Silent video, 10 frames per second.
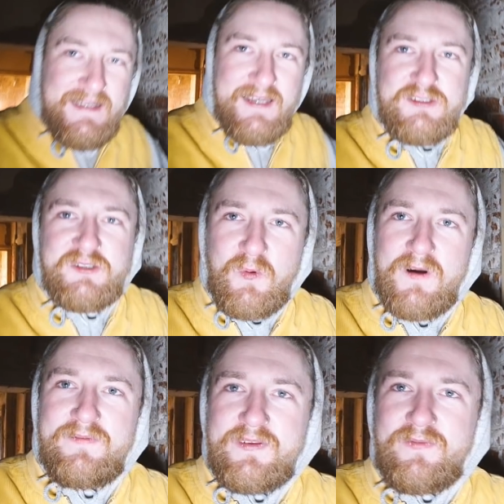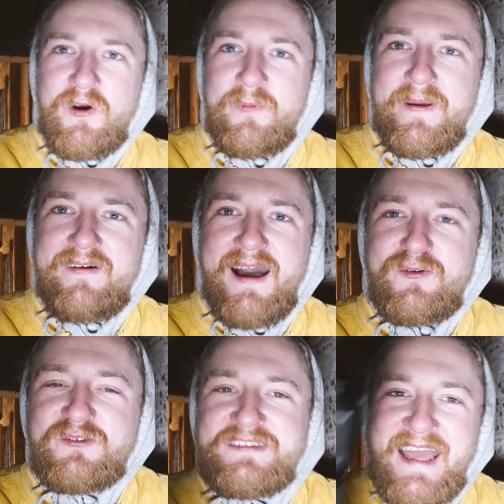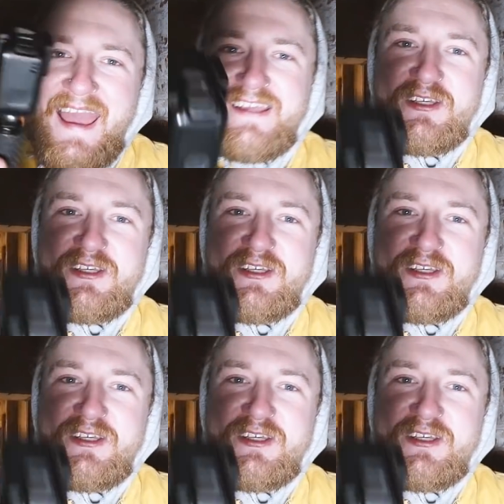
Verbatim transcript: I used to work for the Royal Mail, how dare